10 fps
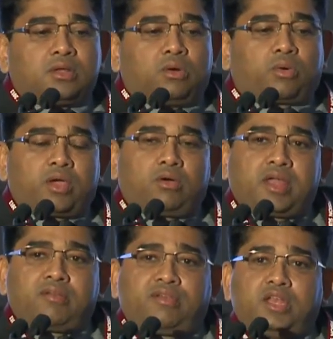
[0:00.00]
okay, on
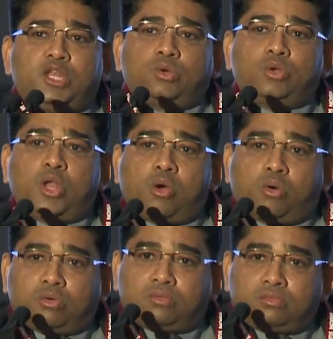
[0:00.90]
every new
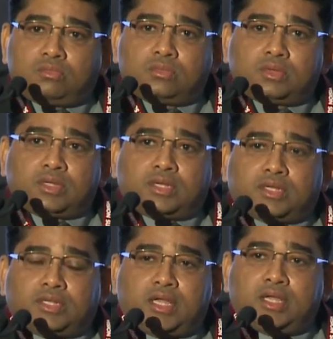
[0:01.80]
node,
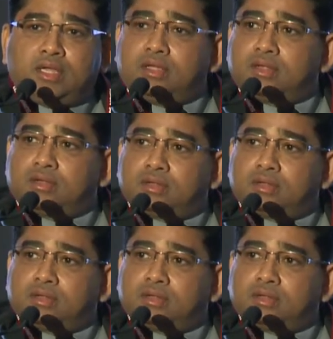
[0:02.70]
the